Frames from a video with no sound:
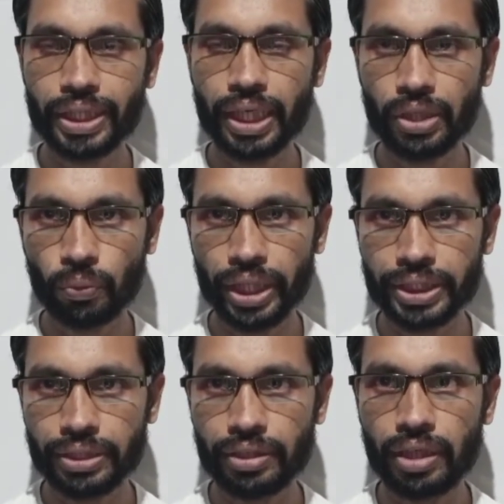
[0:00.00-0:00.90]

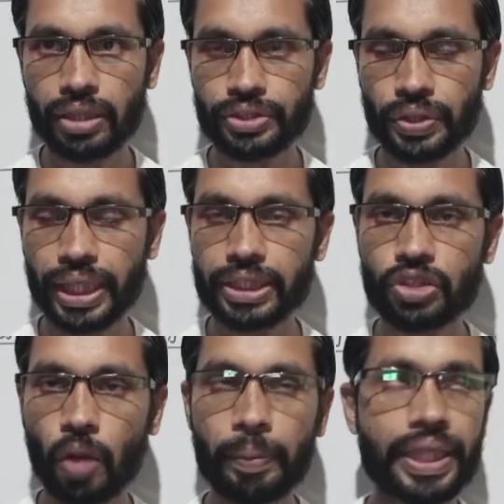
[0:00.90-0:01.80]
Innovation. Today's
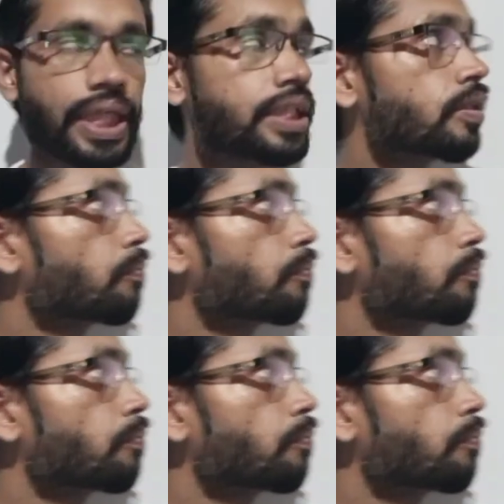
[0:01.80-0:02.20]
topic is